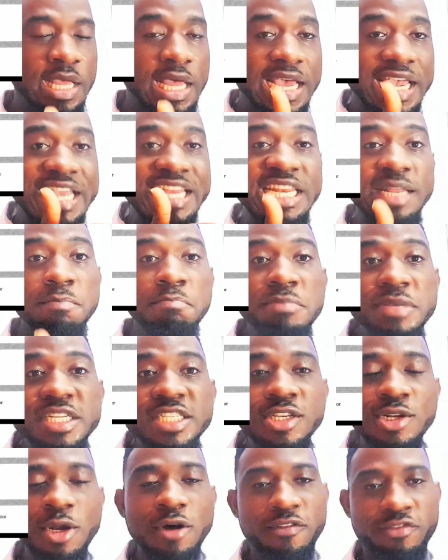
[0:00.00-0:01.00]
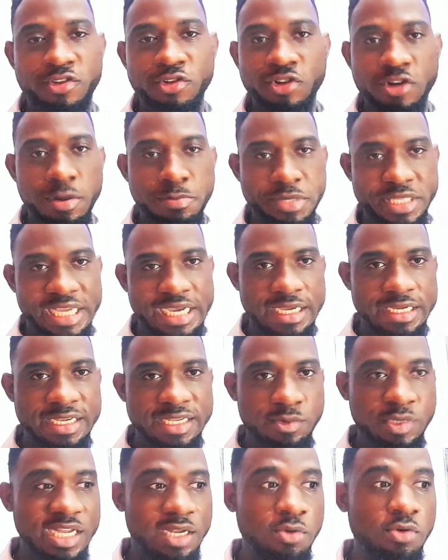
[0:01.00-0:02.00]
in the middle of two complete
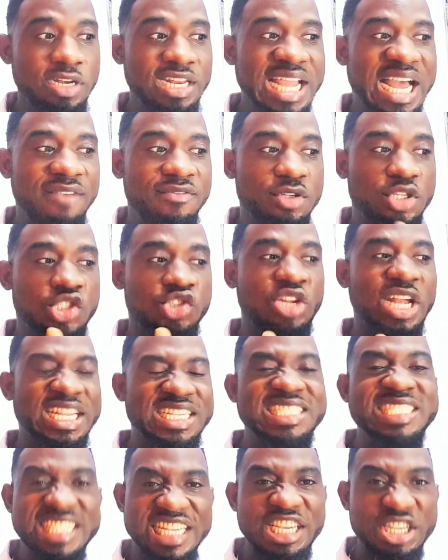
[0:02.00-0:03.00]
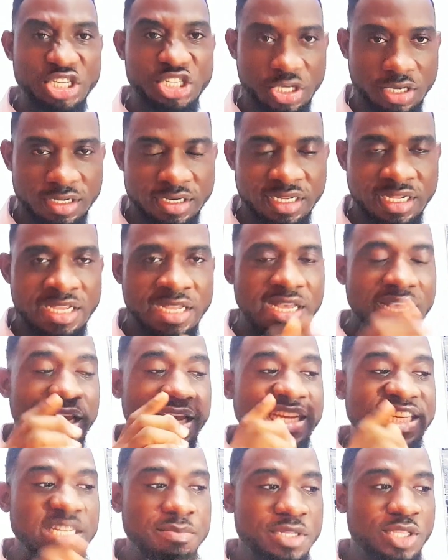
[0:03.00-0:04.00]
ideas. We can only have a transition
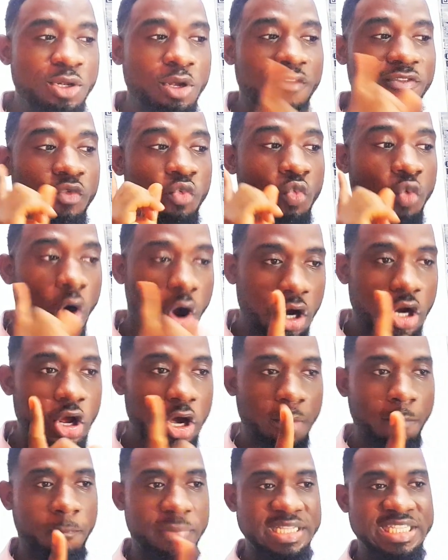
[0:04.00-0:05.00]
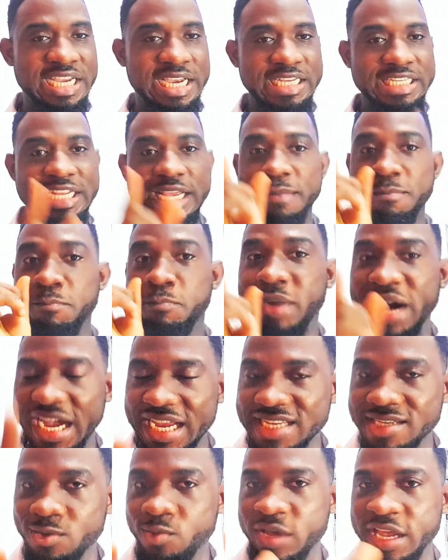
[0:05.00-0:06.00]
in the middle of one complete idea.
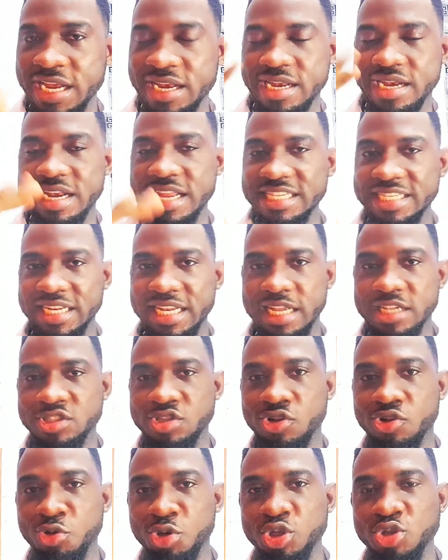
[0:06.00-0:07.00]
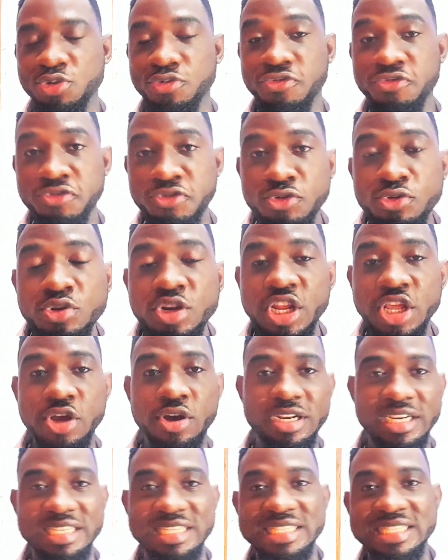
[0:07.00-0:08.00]
By the way, in the next class, you're going to fully
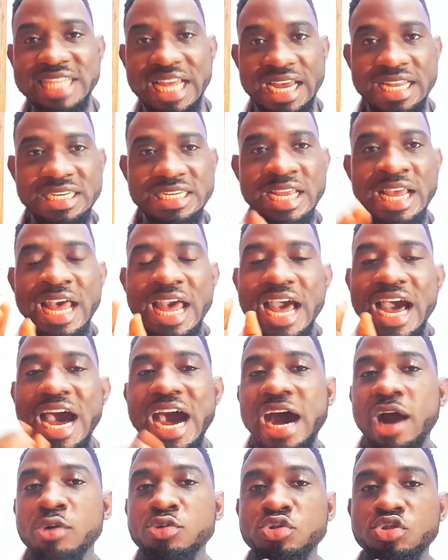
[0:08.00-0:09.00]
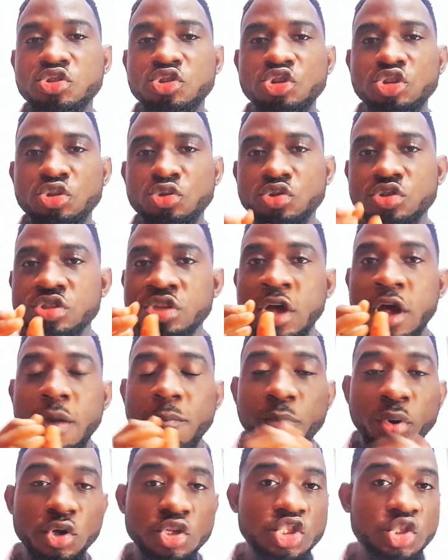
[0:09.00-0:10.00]
understand how to use
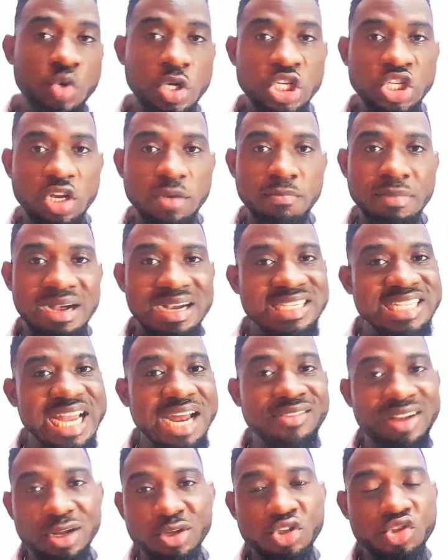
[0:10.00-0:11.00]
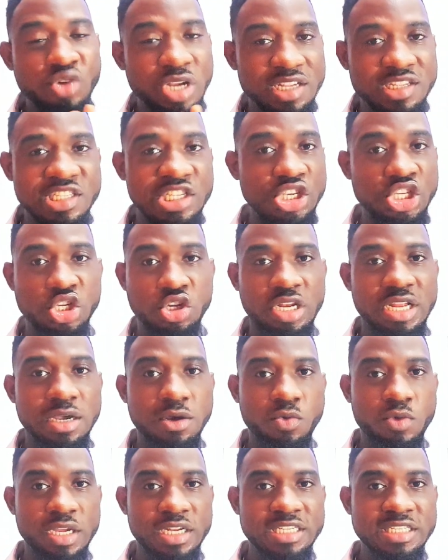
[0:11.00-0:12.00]
punctuation marks around
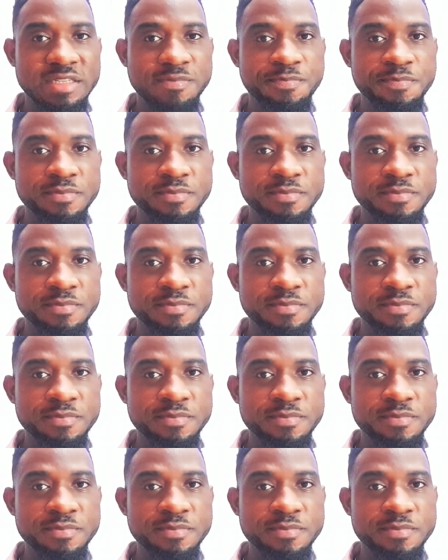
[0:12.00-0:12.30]
transitional words,